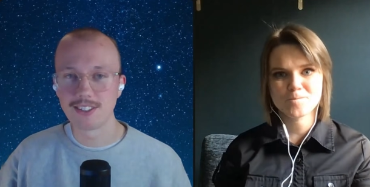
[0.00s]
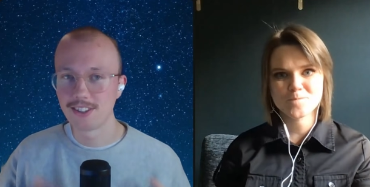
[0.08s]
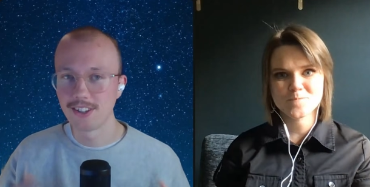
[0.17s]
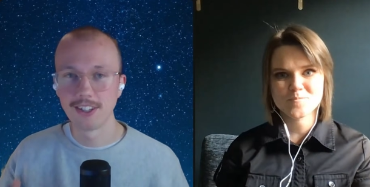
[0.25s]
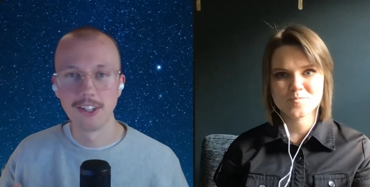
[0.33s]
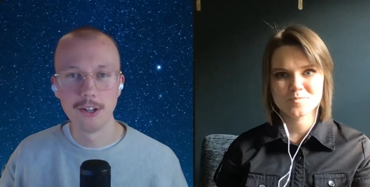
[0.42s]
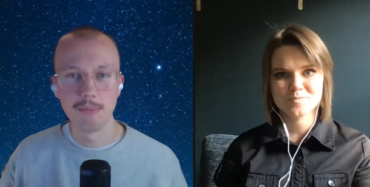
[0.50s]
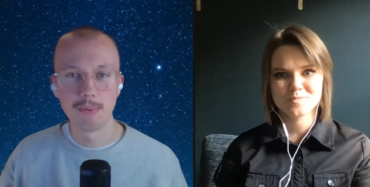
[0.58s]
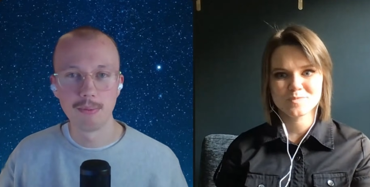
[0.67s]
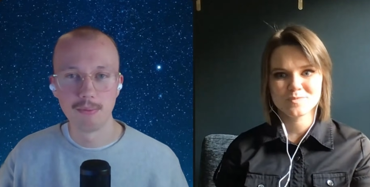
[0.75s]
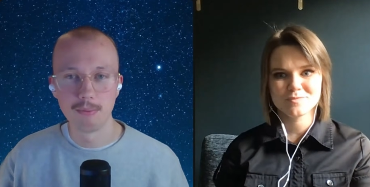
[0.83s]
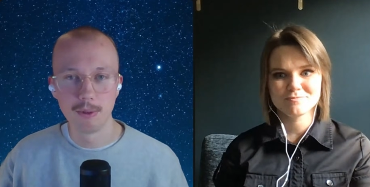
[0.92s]
Speaker 1: the globe
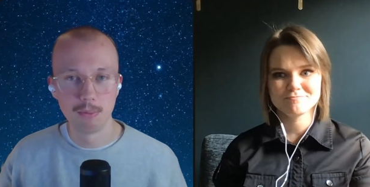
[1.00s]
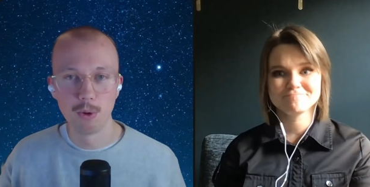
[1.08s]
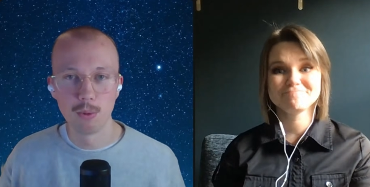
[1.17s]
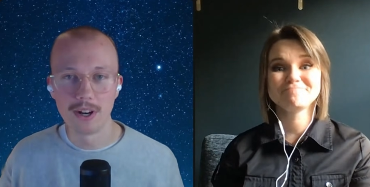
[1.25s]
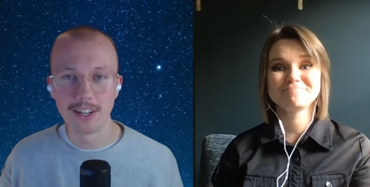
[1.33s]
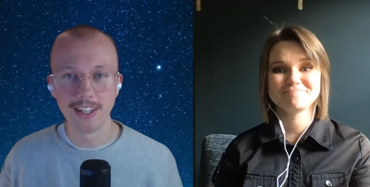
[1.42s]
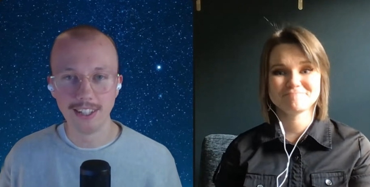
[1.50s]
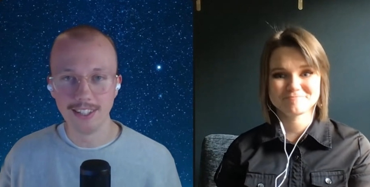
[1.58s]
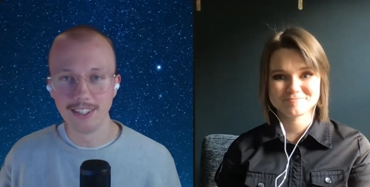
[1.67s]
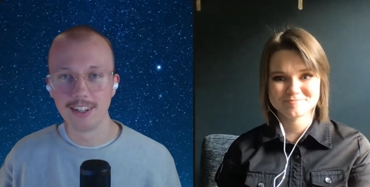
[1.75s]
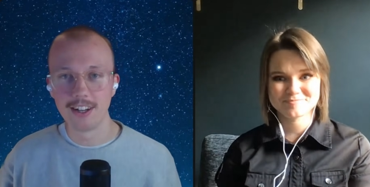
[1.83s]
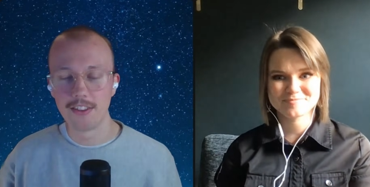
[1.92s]
more widely.
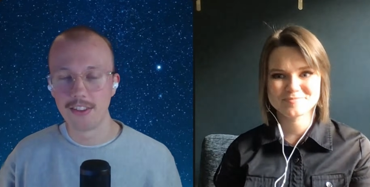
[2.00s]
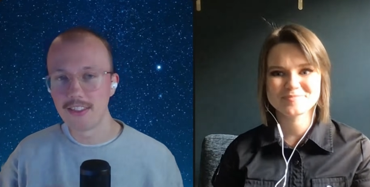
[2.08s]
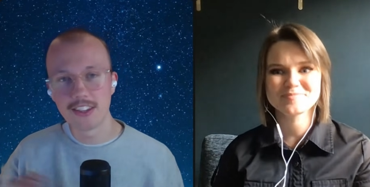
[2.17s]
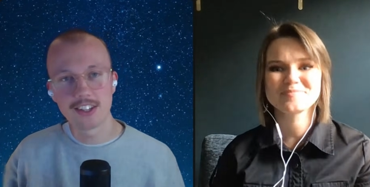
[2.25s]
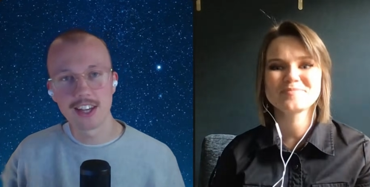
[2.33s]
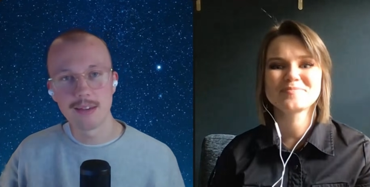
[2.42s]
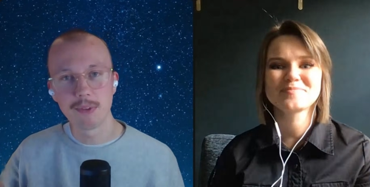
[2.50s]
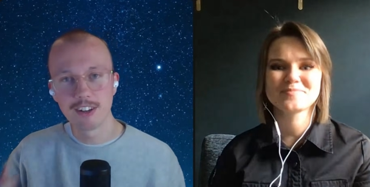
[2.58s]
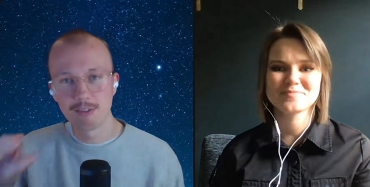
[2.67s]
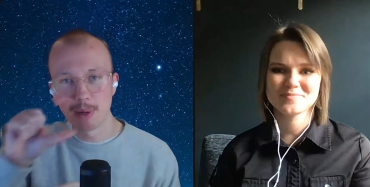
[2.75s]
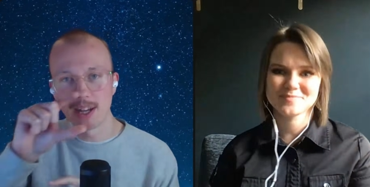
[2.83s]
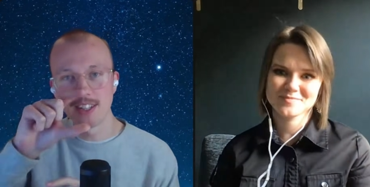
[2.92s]
Are they the same kind of
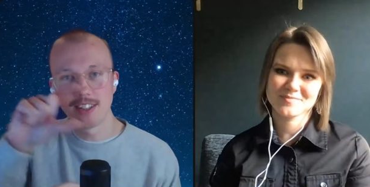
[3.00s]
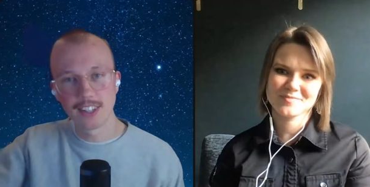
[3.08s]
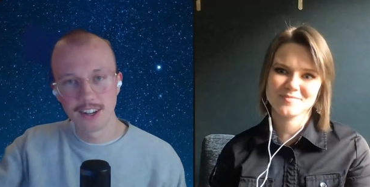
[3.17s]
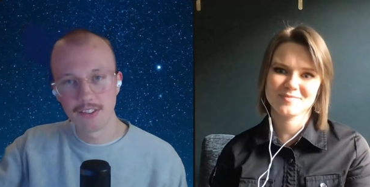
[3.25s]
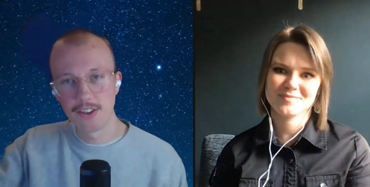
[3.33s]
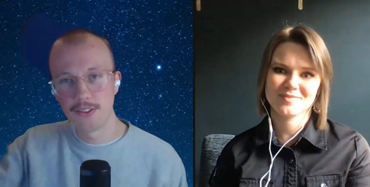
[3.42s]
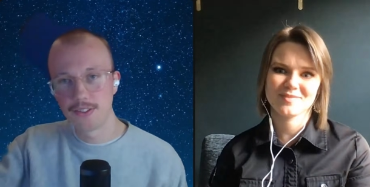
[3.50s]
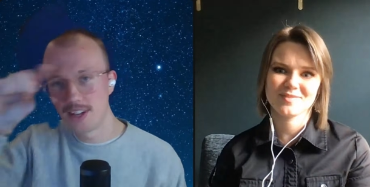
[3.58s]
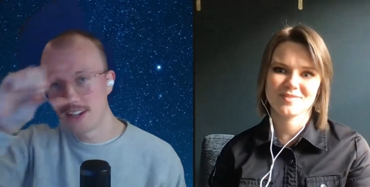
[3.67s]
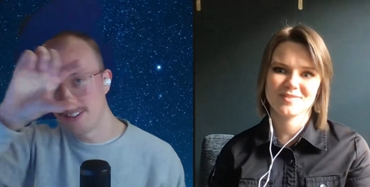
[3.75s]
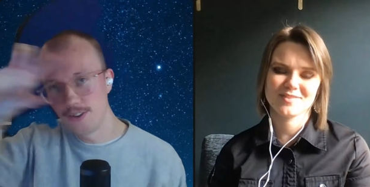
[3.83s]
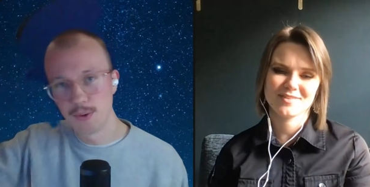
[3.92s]
pattern, kind of the, that
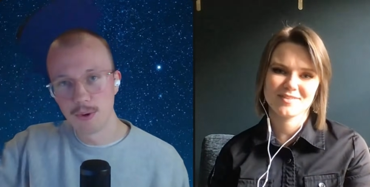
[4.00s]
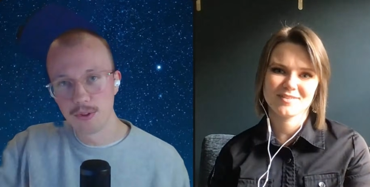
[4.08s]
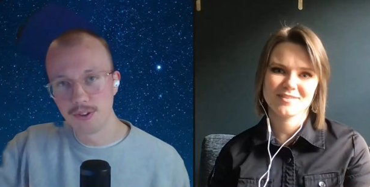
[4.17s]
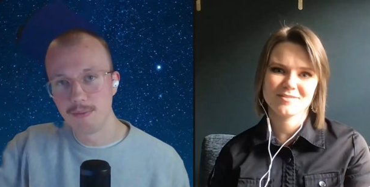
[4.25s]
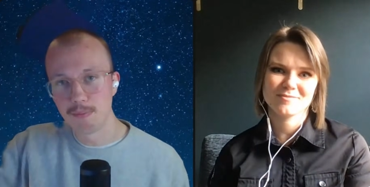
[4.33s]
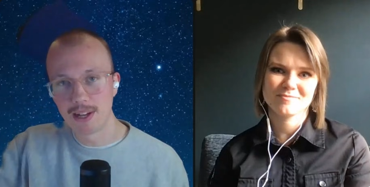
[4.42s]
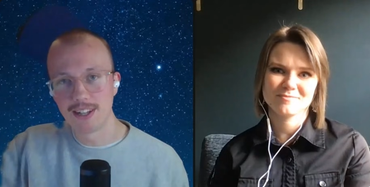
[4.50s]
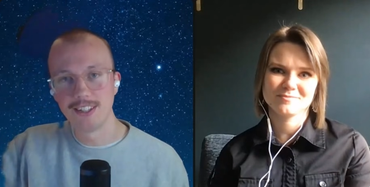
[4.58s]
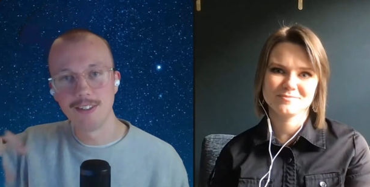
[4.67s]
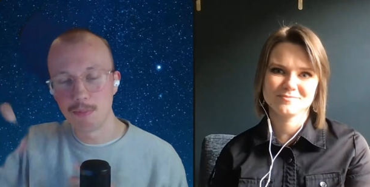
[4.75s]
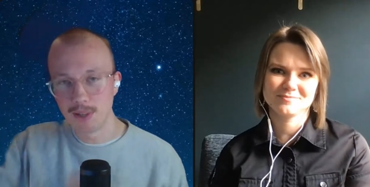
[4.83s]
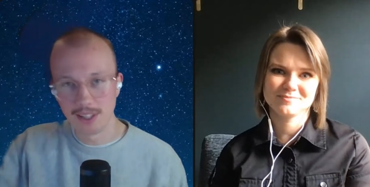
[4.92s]
northern band
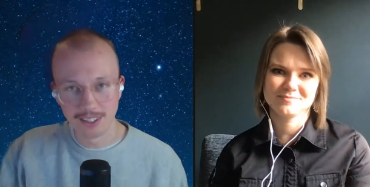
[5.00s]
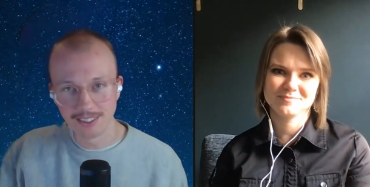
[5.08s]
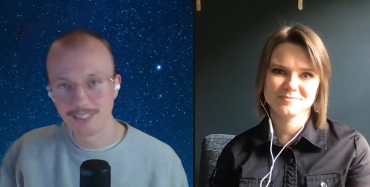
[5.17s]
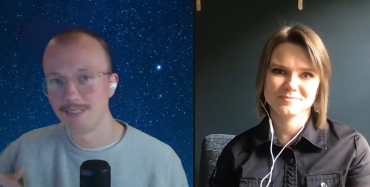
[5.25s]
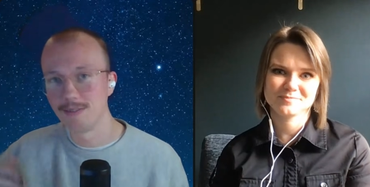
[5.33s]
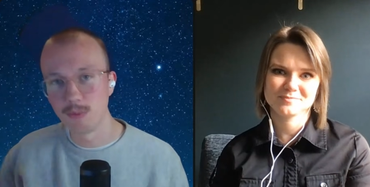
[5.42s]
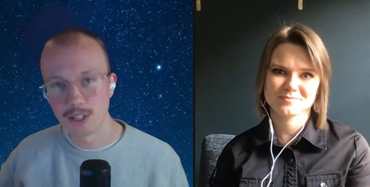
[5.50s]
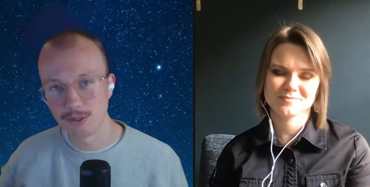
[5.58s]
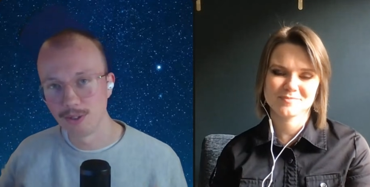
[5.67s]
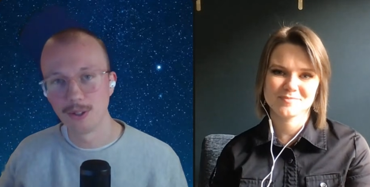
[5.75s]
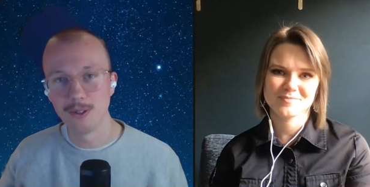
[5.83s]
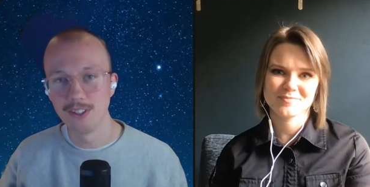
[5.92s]
being wetter and
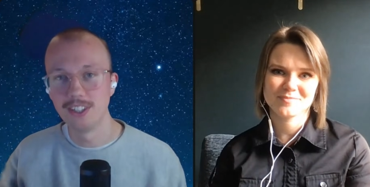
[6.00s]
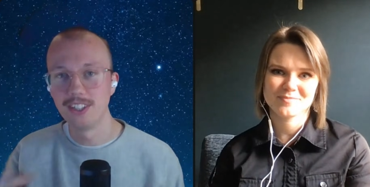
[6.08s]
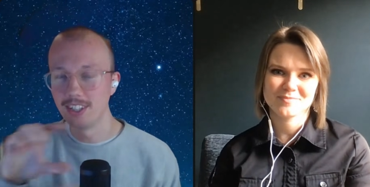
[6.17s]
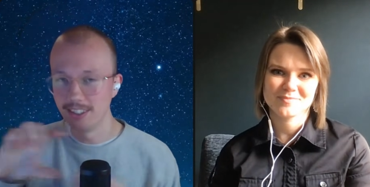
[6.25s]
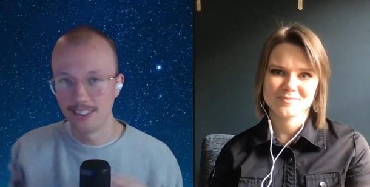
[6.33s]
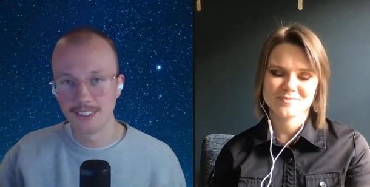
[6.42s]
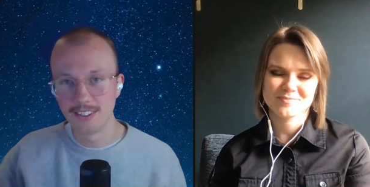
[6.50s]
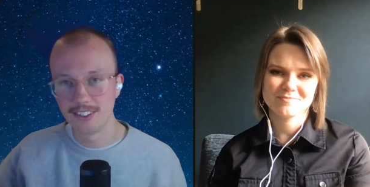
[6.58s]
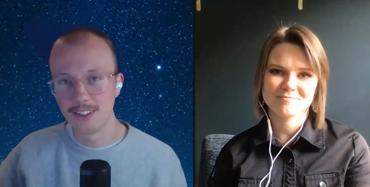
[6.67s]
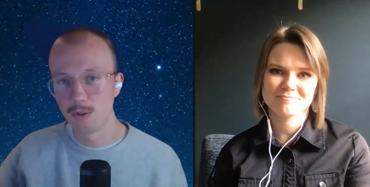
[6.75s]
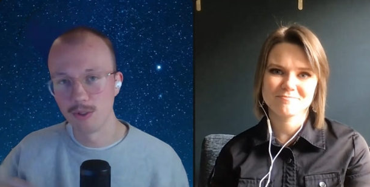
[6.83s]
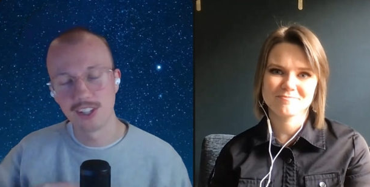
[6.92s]
colder, and the or
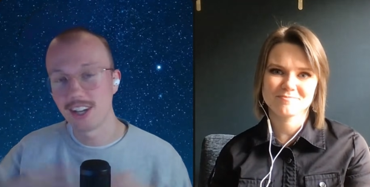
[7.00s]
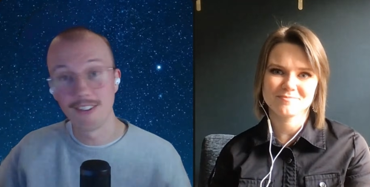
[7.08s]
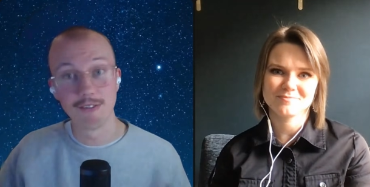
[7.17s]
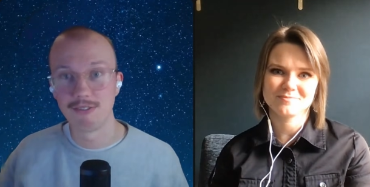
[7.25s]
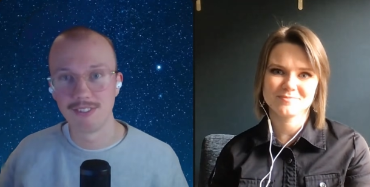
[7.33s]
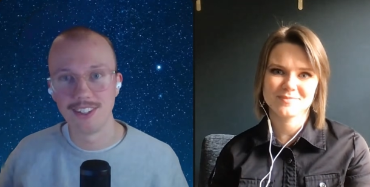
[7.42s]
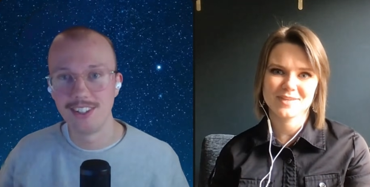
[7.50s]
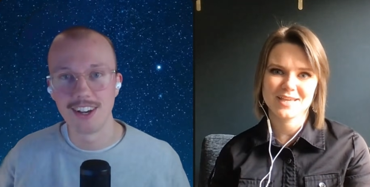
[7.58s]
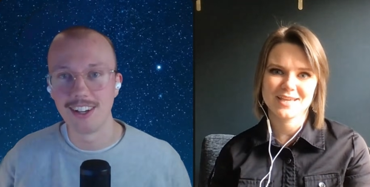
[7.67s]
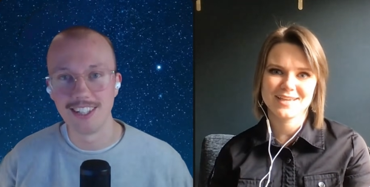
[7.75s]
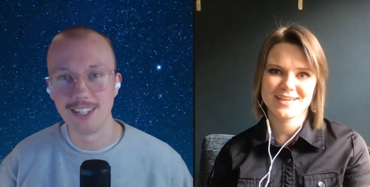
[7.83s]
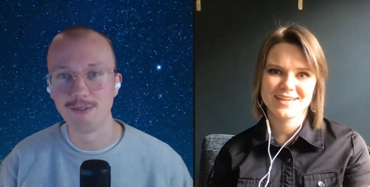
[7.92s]
is it kind of entirely
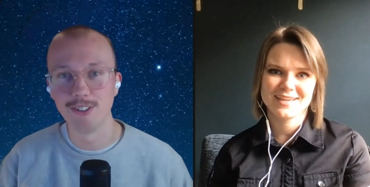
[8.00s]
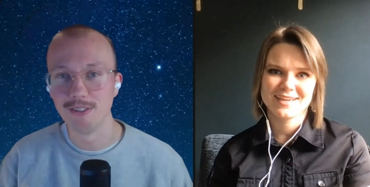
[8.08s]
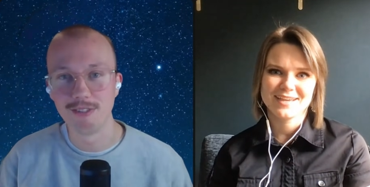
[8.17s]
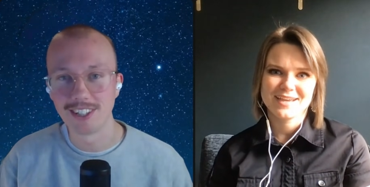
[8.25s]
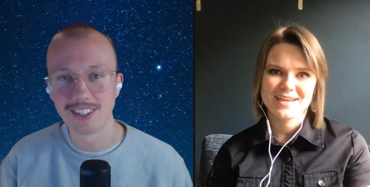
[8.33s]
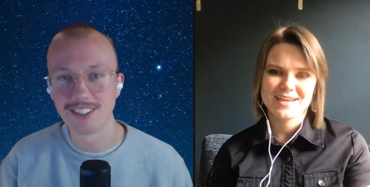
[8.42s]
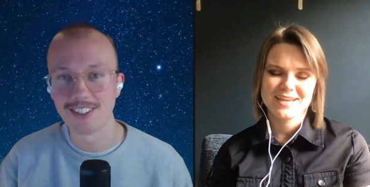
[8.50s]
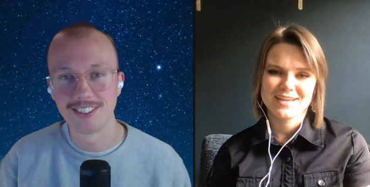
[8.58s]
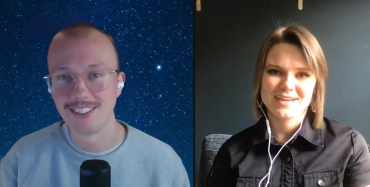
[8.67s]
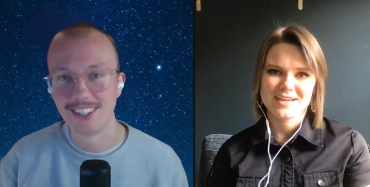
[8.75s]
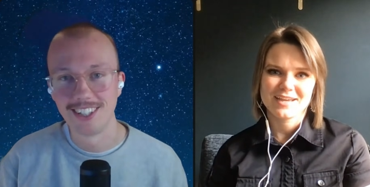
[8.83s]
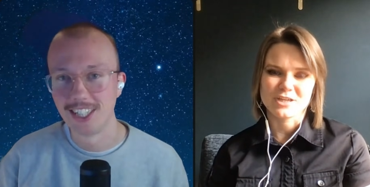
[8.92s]
different effects
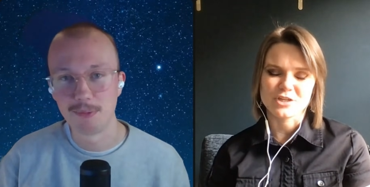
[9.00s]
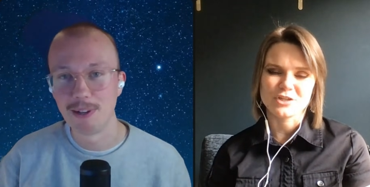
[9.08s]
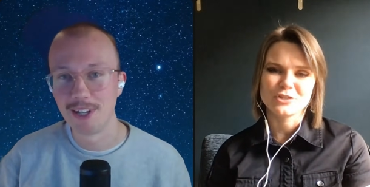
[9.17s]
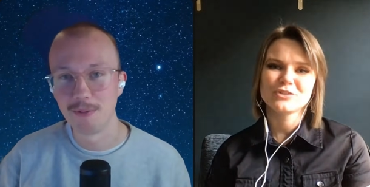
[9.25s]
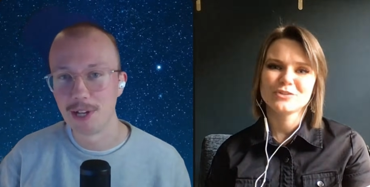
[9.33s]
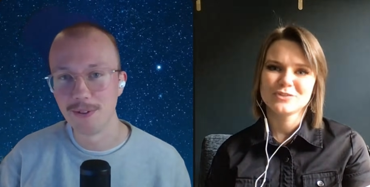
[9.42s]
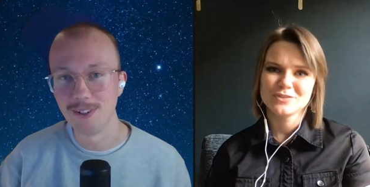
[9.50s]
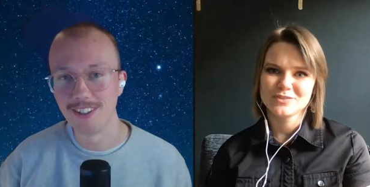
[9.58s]
depending where you are?